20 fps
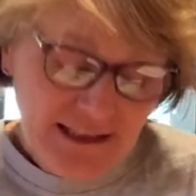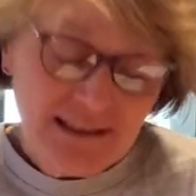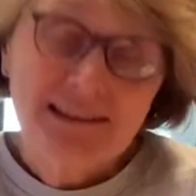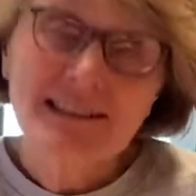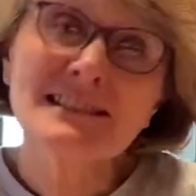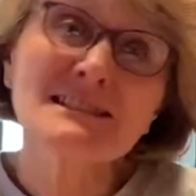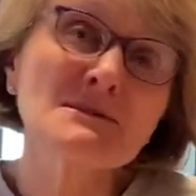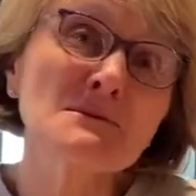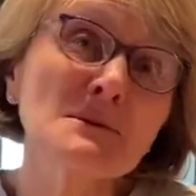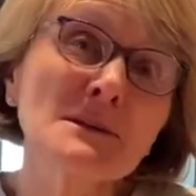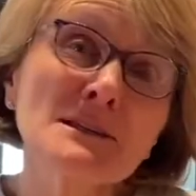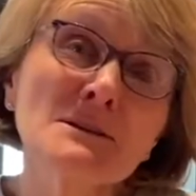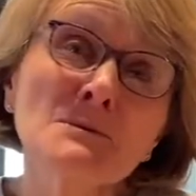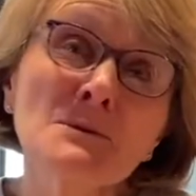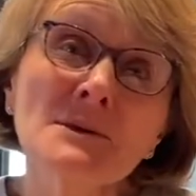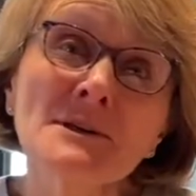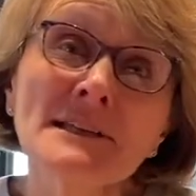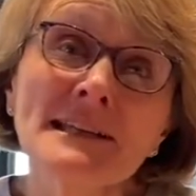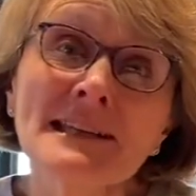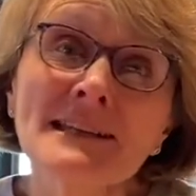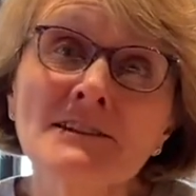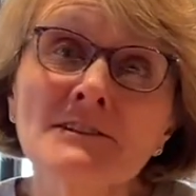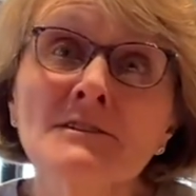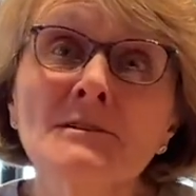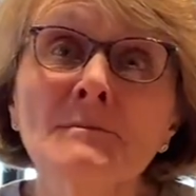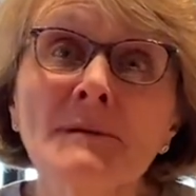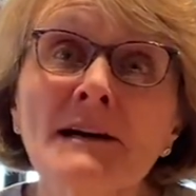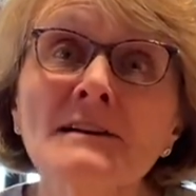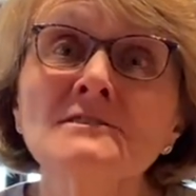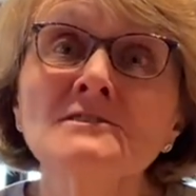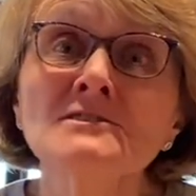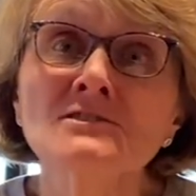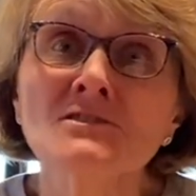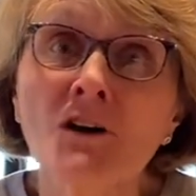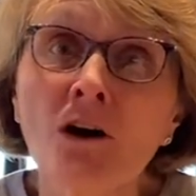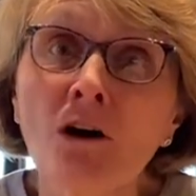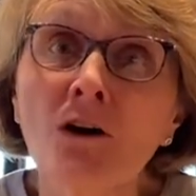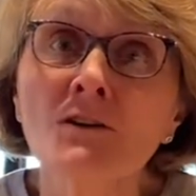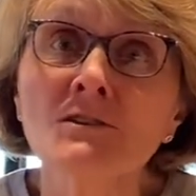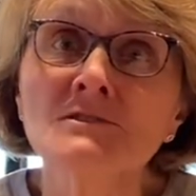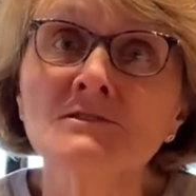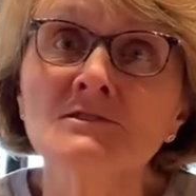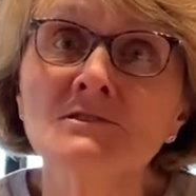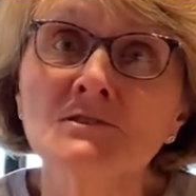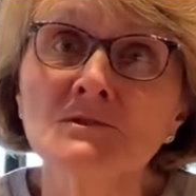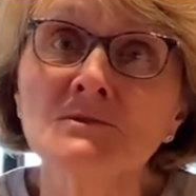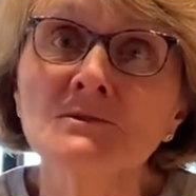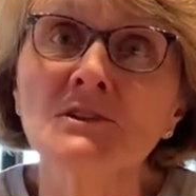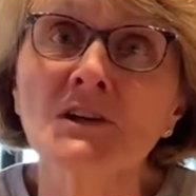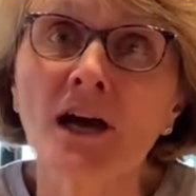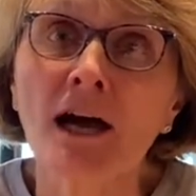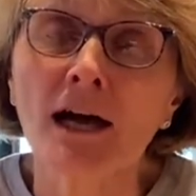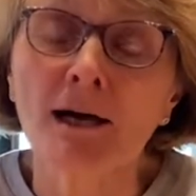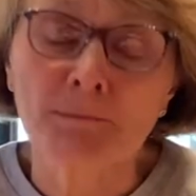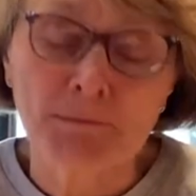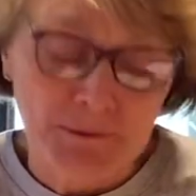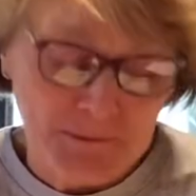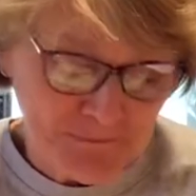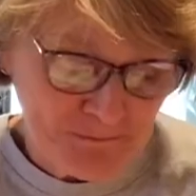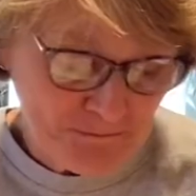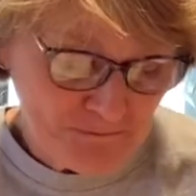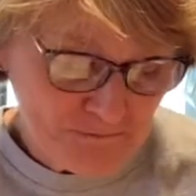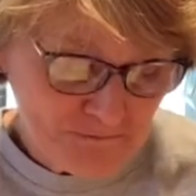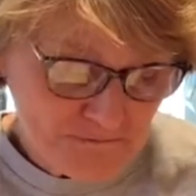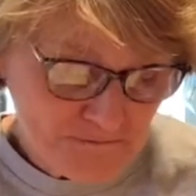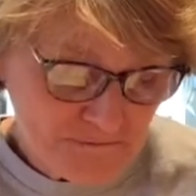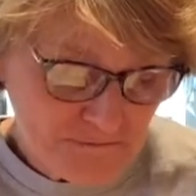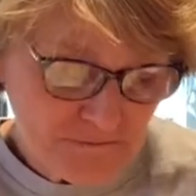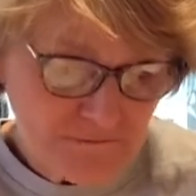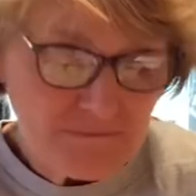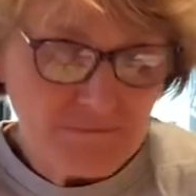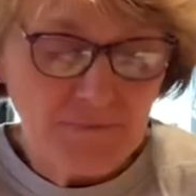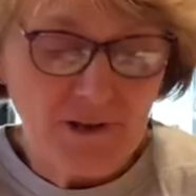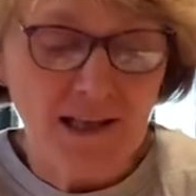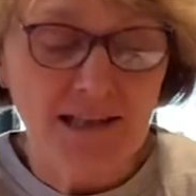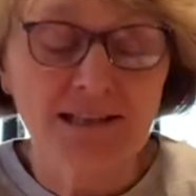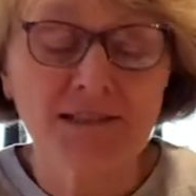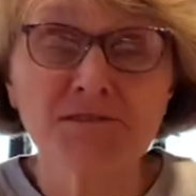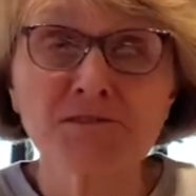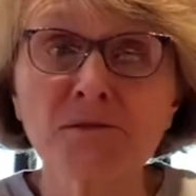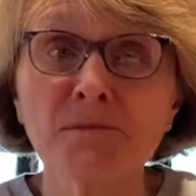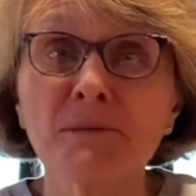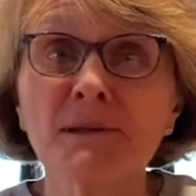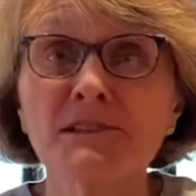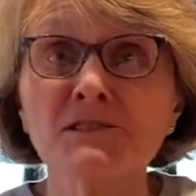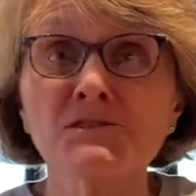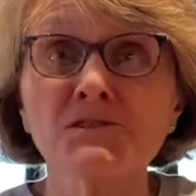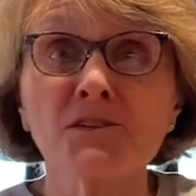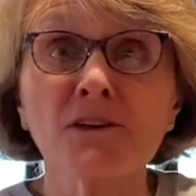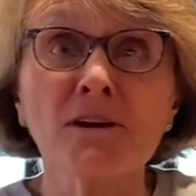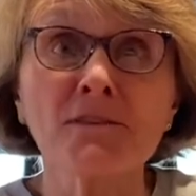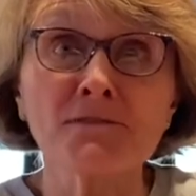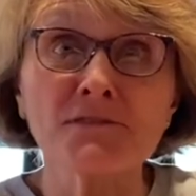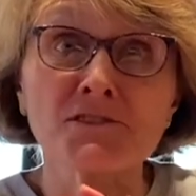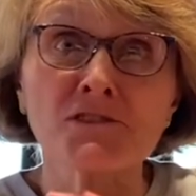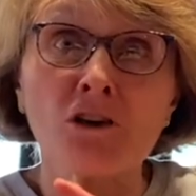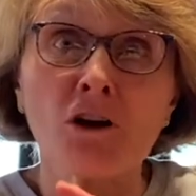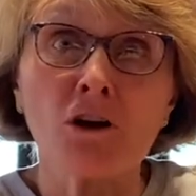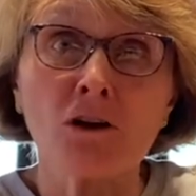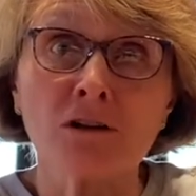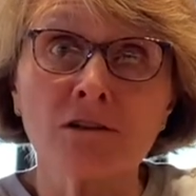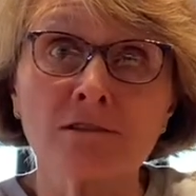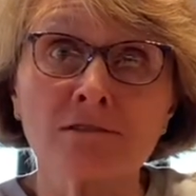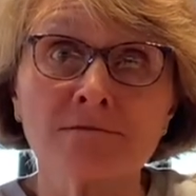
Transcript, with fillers: This week, we're going to hear about Saul's new job. Here's a picture of Saul.